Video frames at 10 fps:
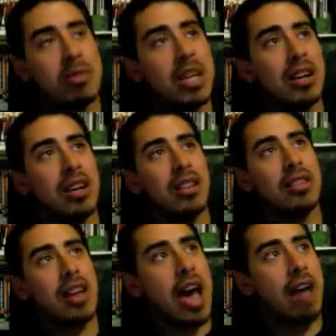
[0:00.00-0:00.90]
to, to
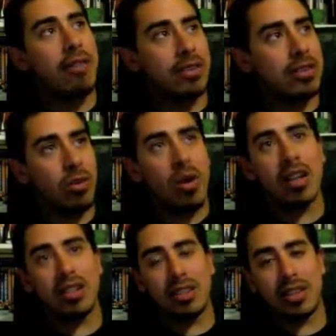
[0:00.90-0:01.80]
have to watch
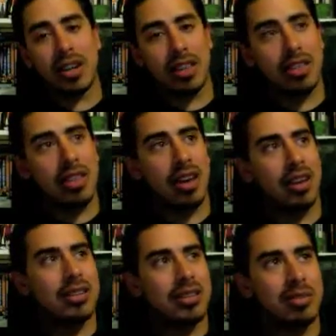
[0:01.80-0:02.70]
a sucky thing
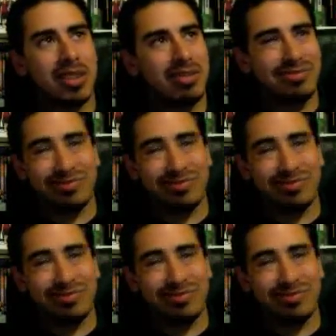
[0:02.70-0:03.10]
because, I mean,